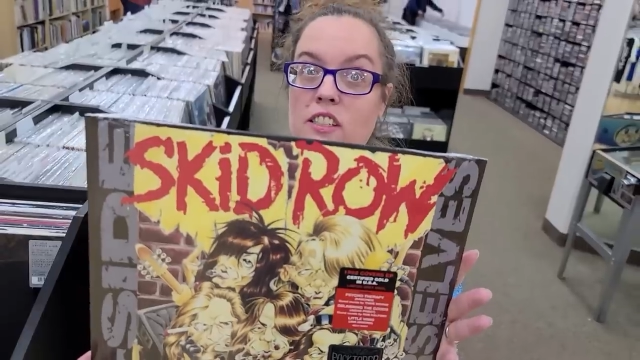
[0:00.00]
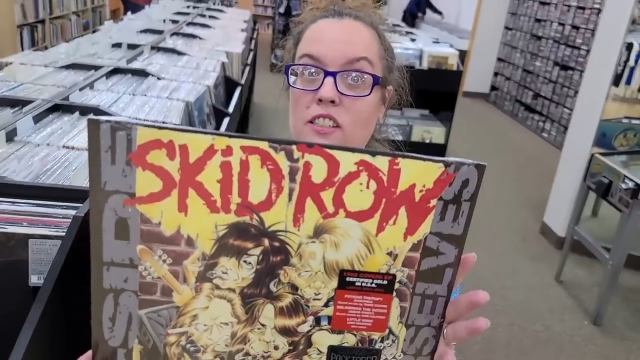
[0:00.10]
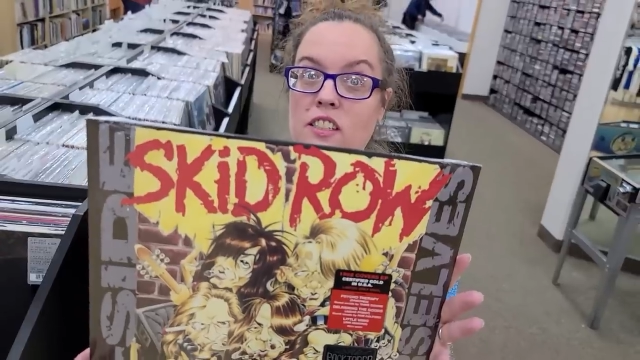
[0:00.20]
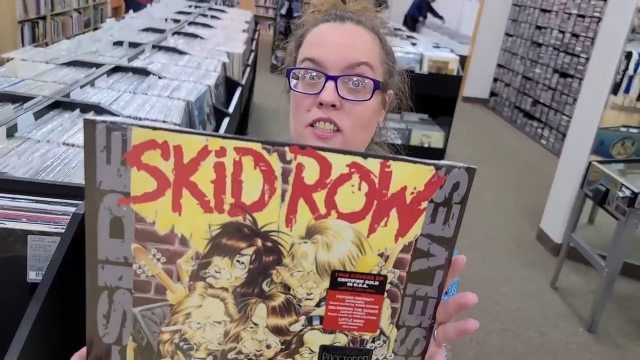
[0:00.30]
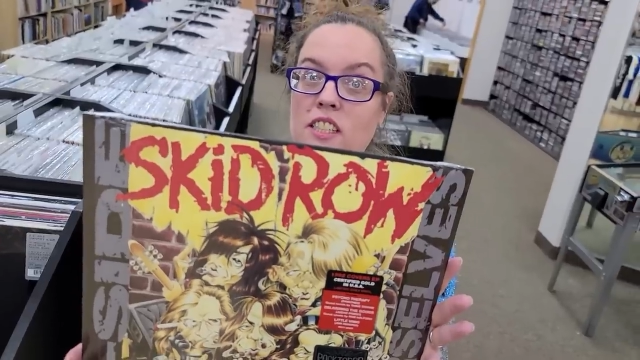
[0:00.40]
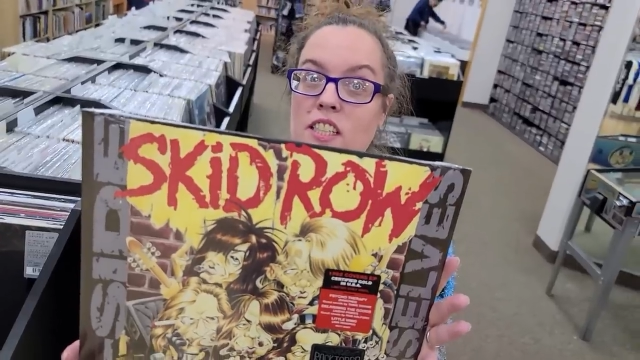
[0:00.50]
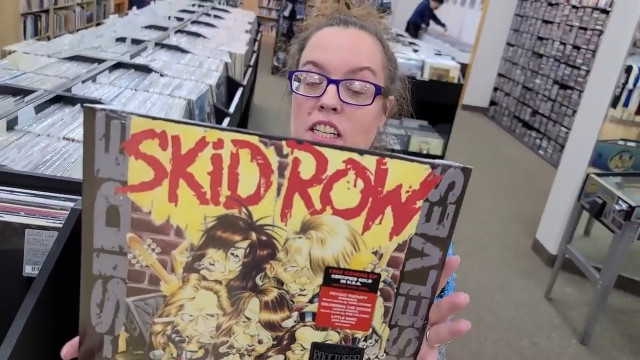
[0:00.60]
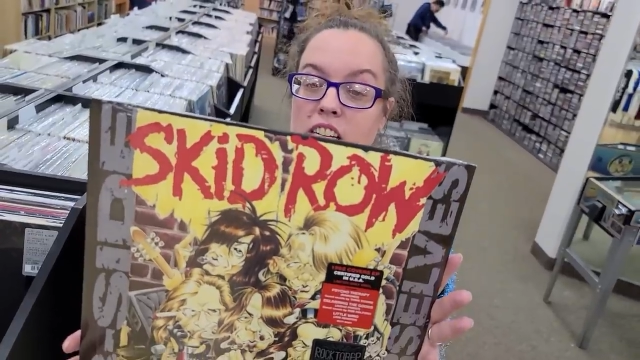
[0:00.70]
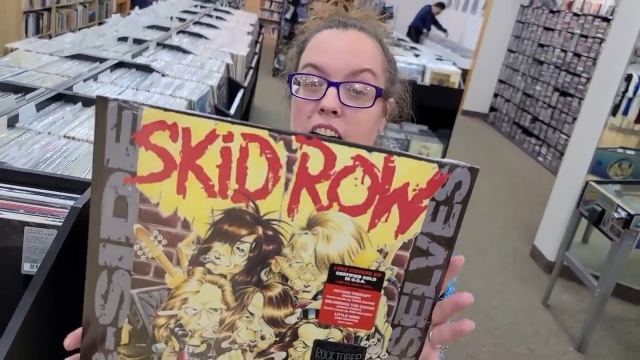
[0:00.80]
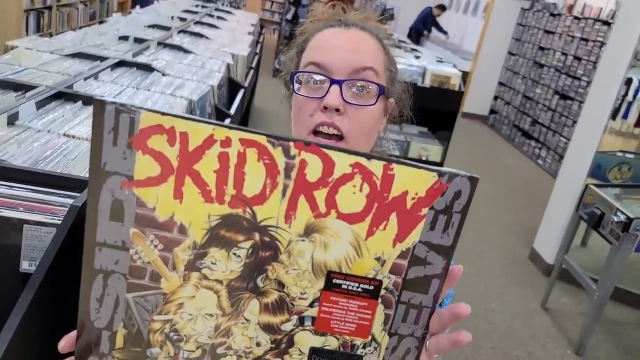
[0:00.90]
Was it?
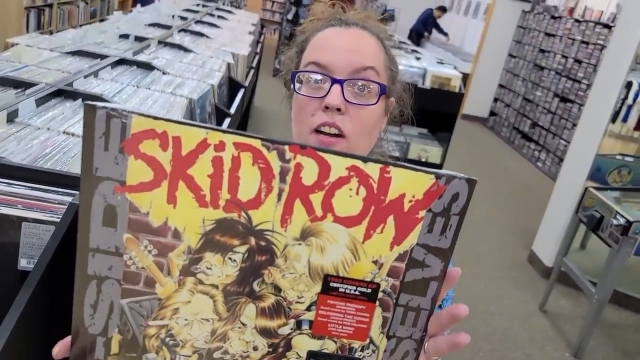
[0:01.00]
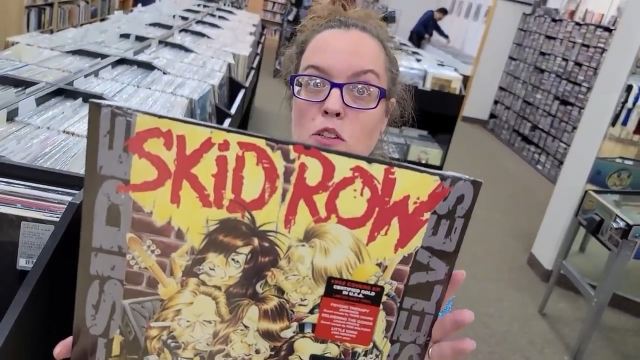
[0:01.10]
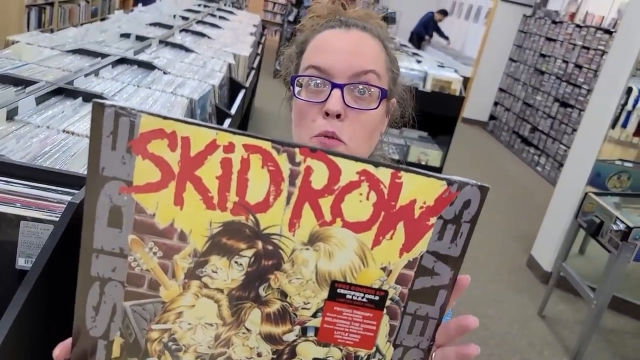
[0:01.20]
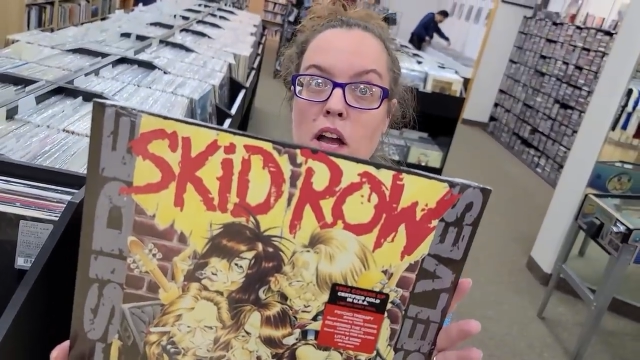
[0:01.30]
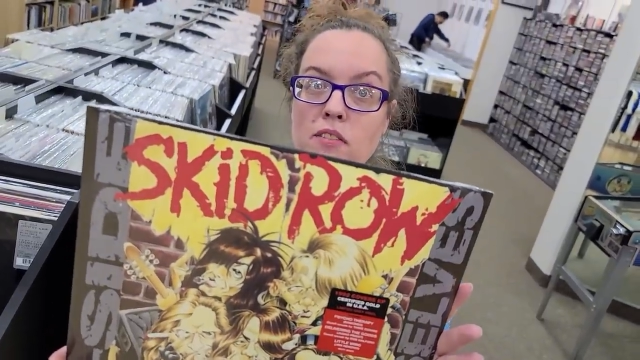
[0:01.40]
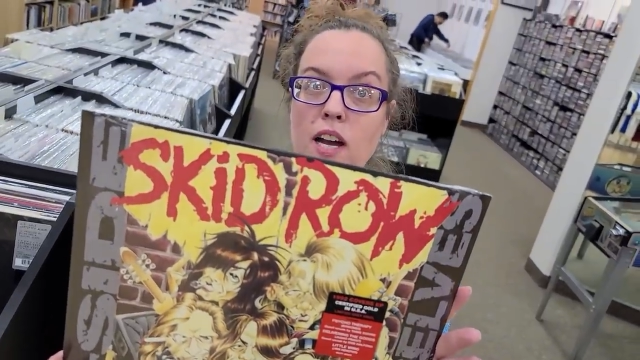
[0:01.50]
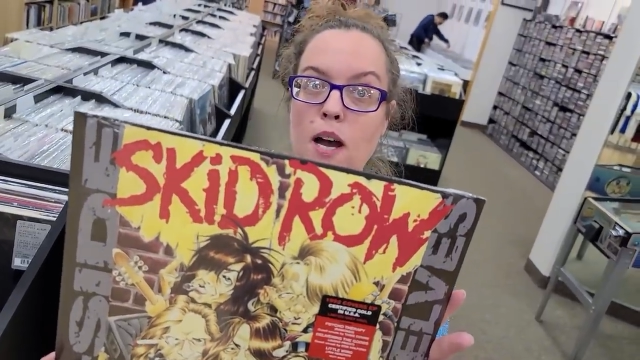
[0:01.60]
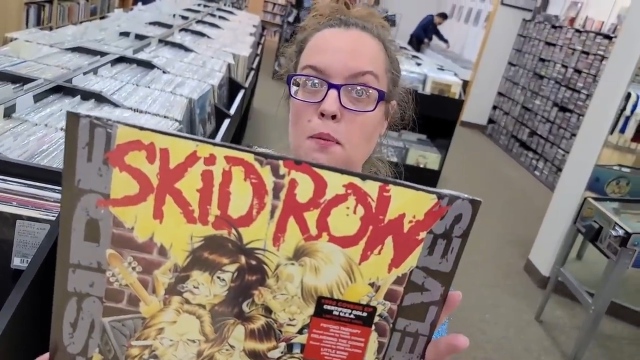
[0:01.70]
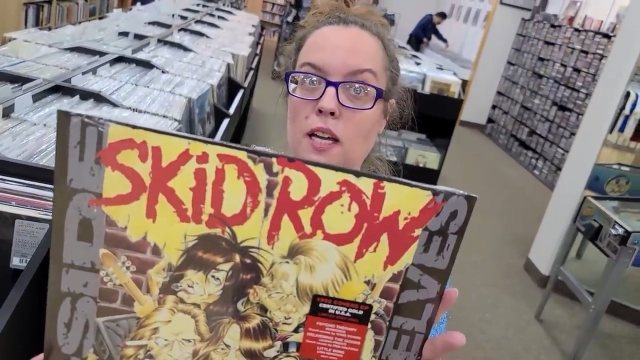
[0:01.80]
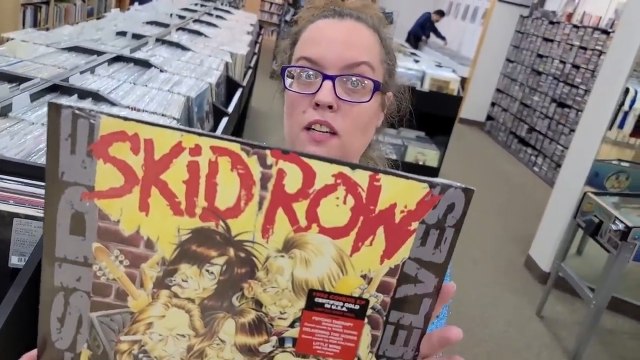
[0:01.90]
Yeah, because we have a copy.